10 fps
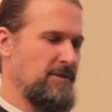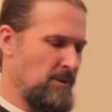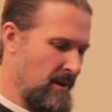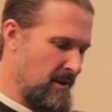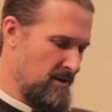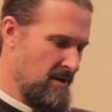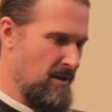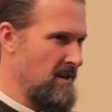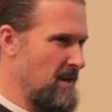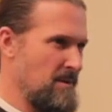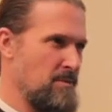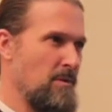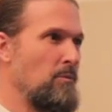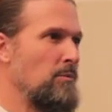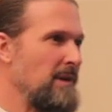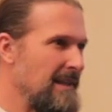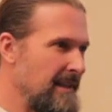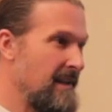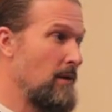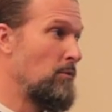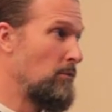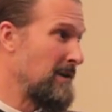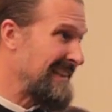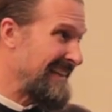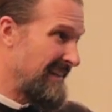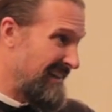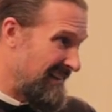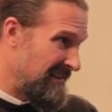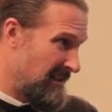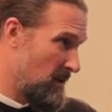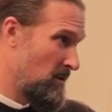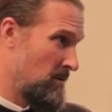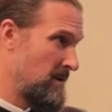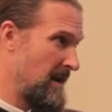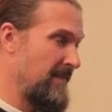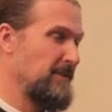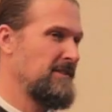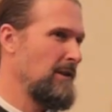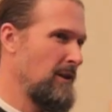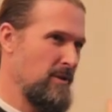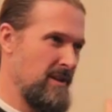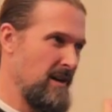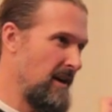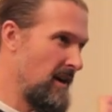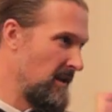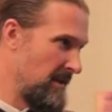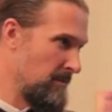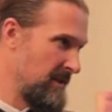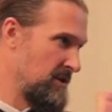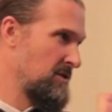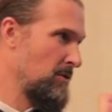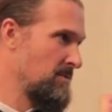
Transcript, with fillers: Just 20 years ago, our numbers were really, really low. And they're still lower than all other religious